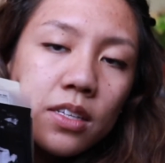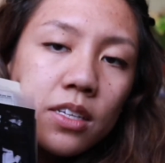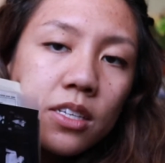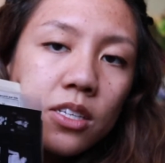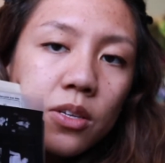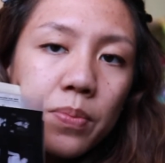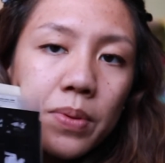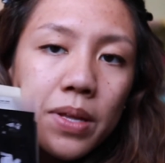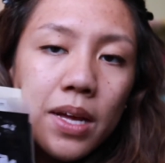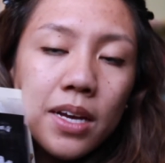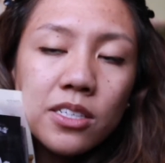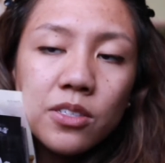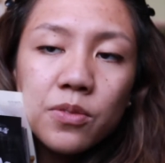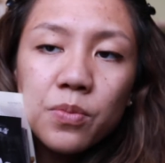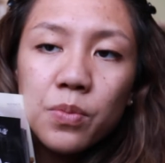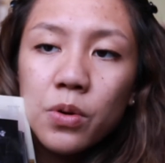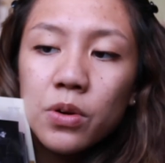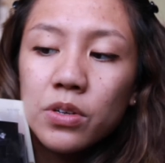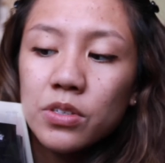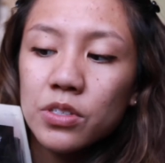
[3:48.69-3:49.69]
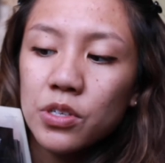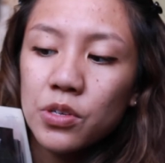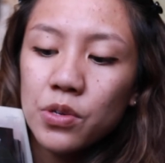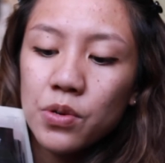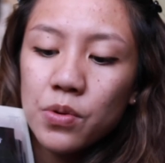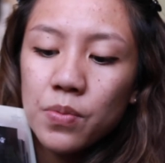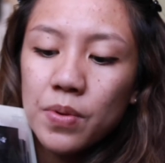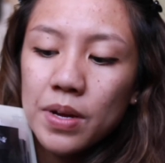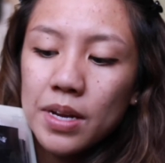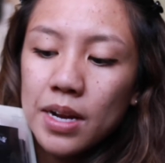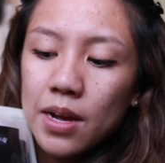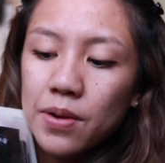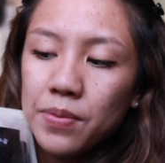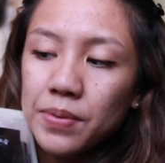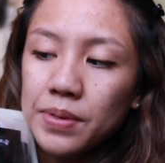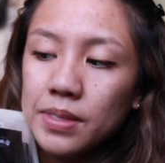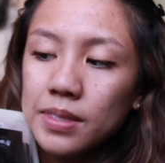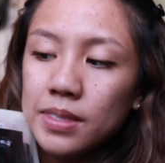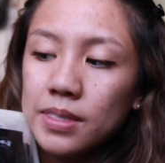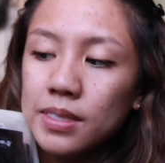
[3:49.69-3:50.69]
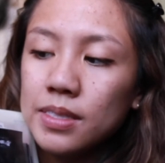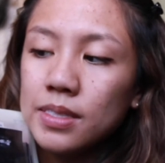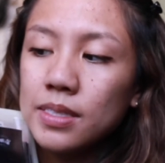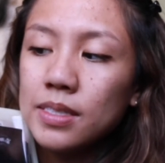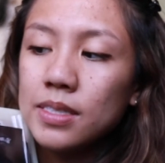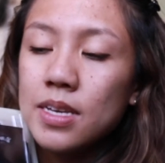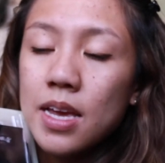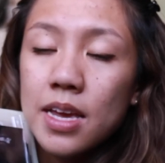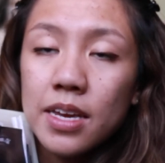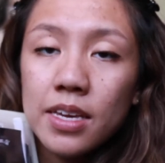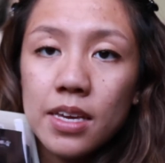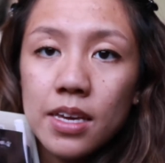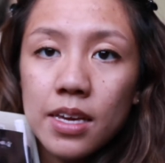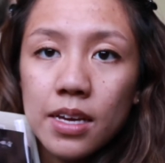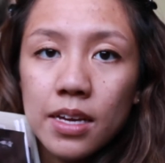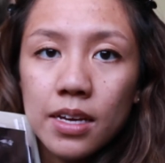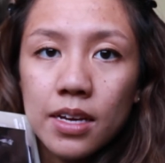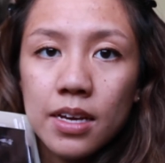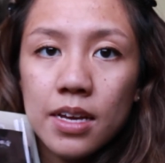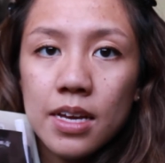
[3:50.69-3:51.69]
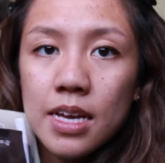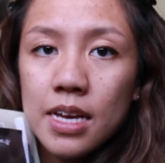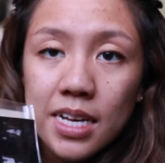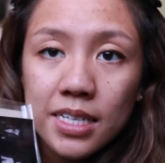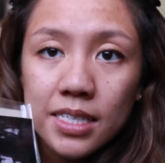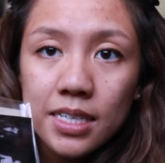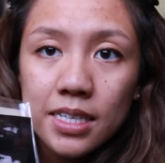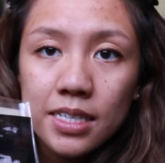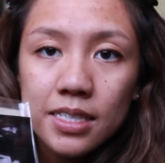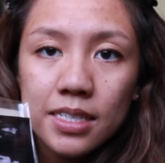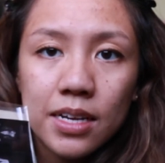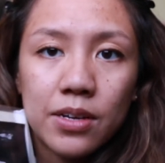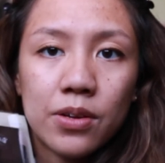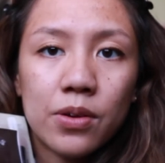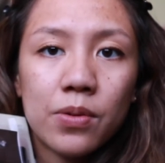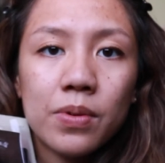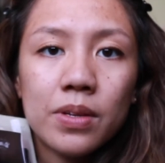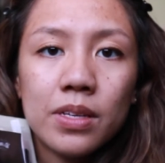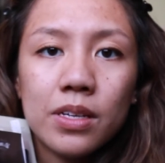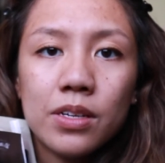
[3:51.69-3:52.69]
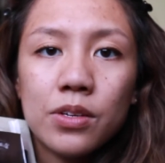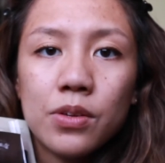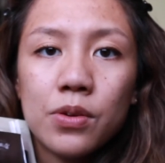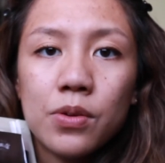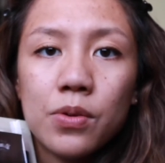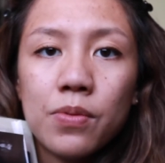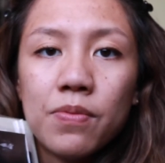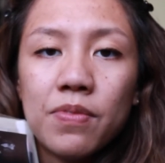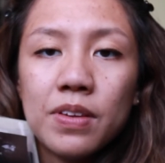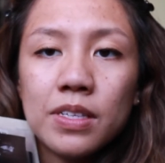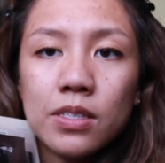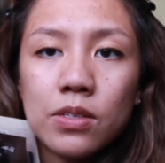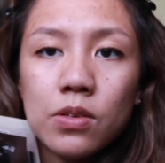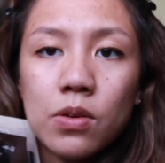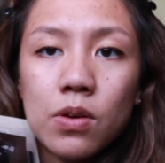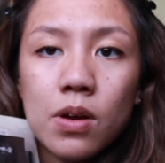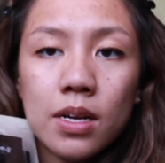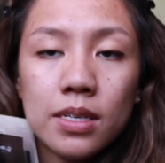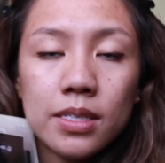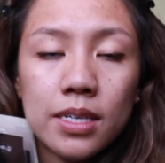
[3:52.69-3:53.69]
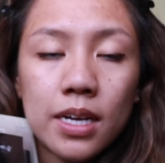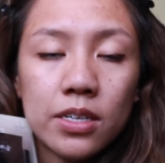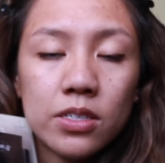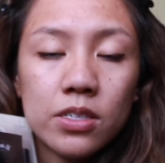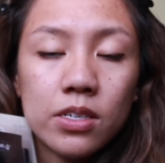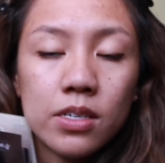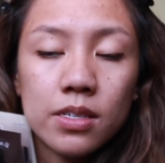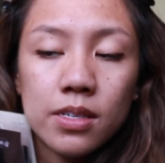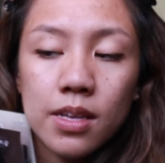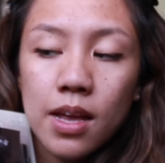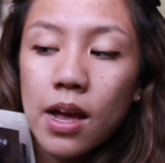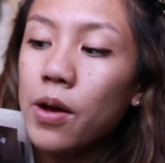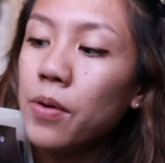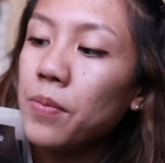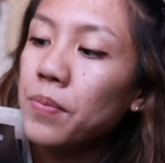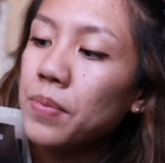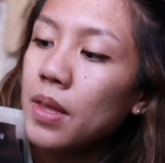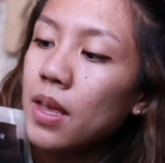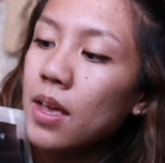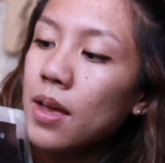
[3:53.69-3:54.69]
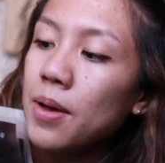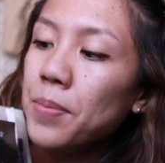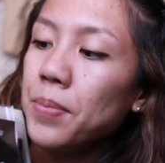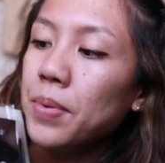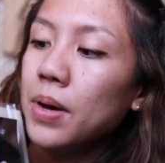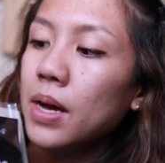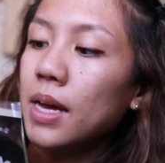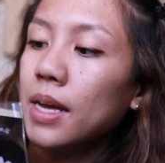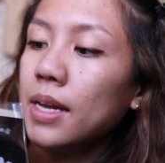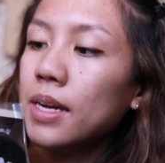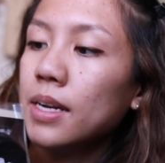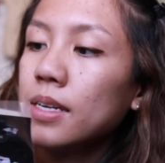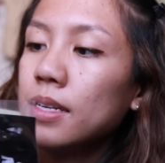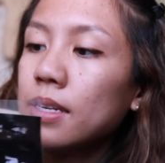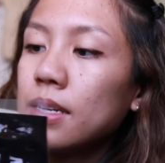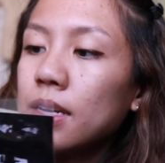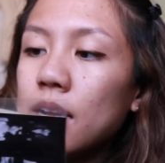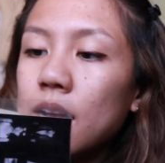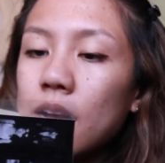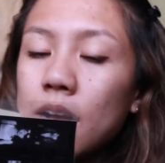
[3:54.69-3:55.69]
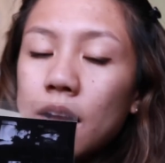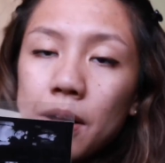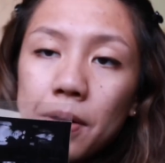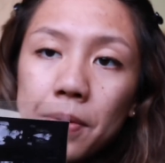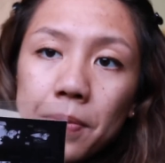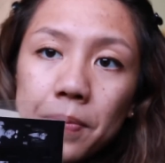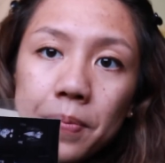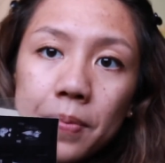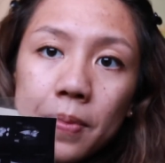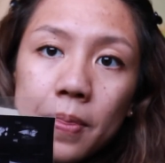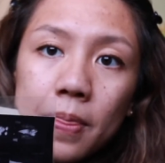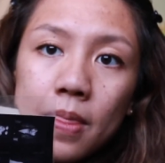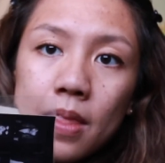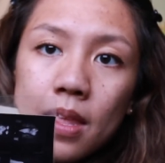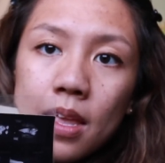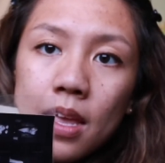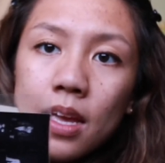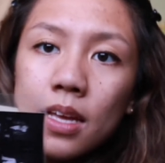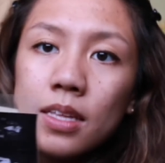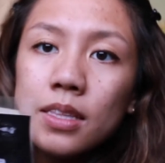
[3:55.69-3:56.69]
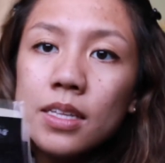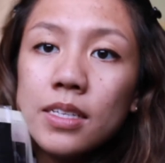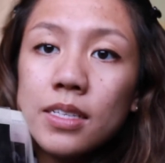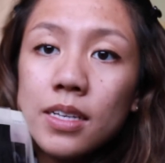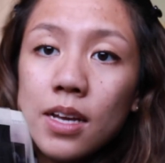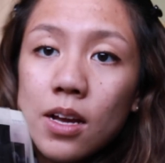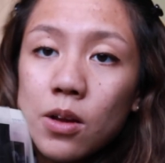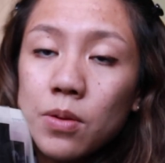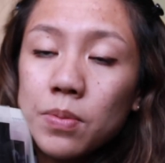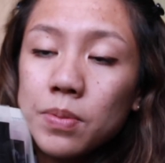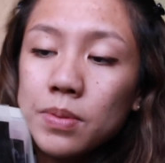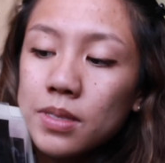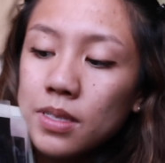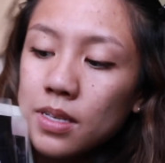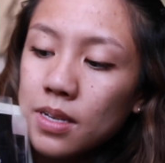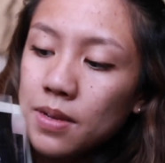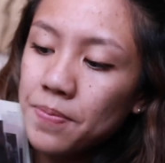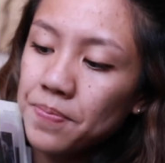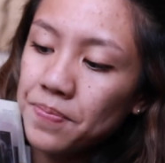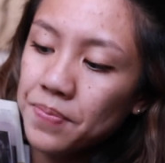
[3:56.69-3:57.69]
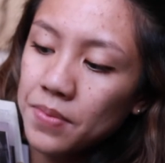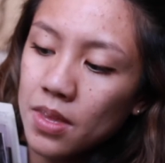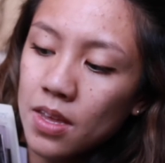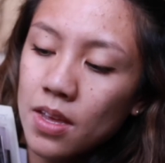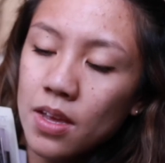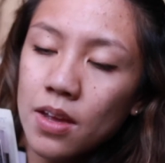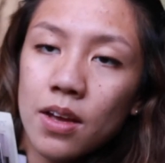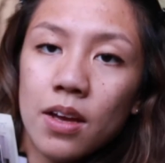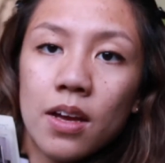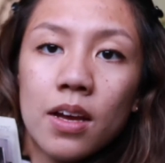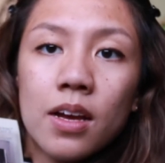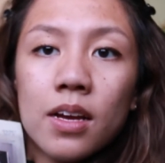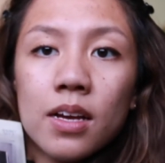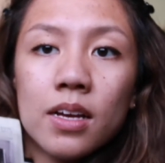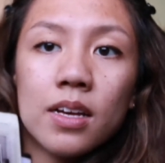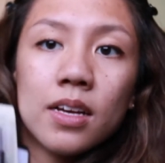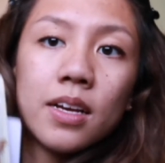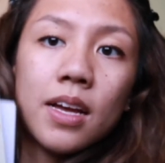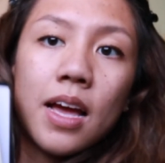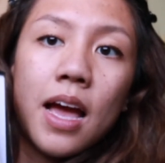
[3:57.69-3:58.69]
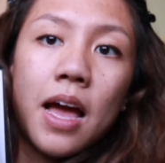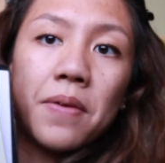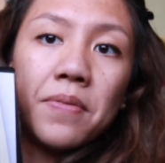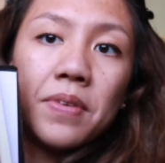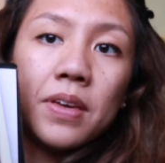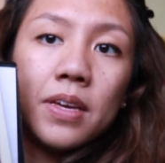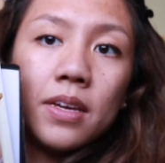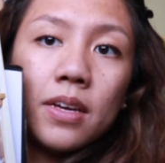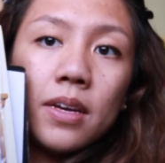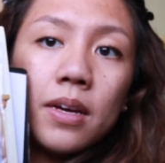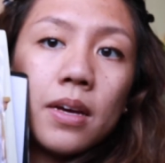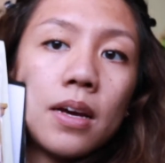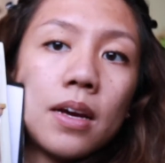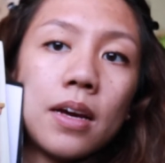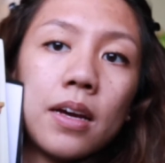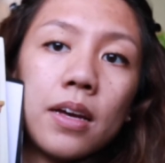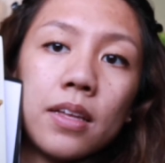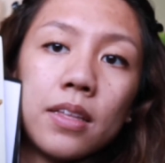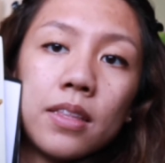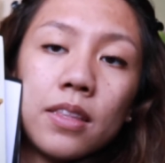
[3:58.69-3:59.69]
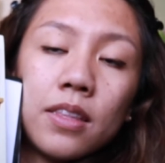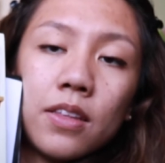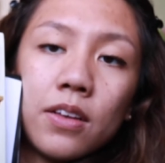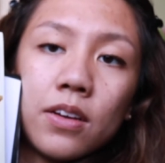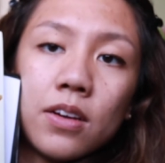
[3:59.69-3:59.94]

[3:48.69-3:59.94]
This applies more to when I was taking classes. I don't really do physical contact sheets now, but this helps, having the